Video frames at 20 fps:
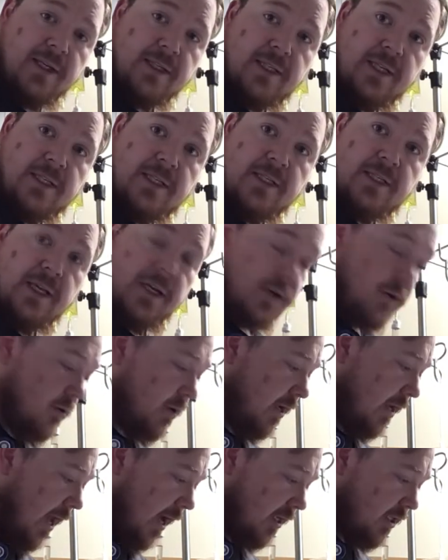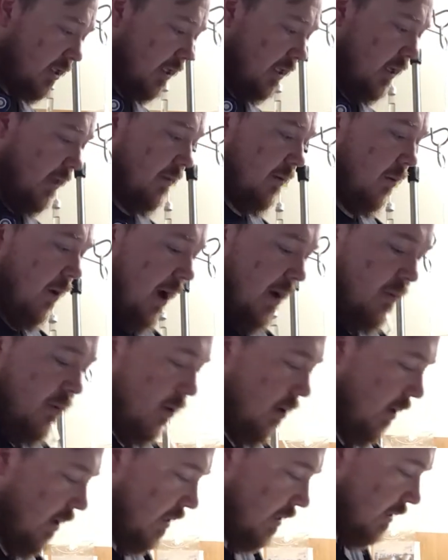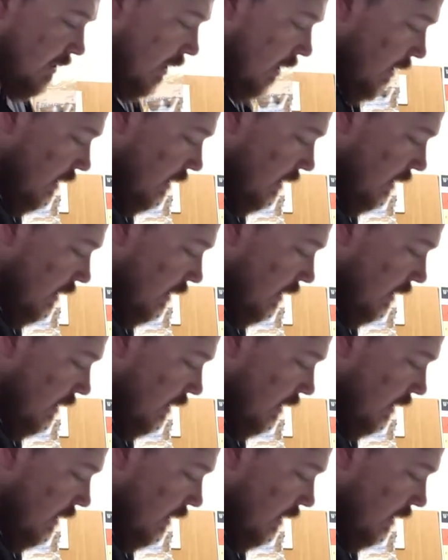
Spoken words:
this is a new connection and the Y port is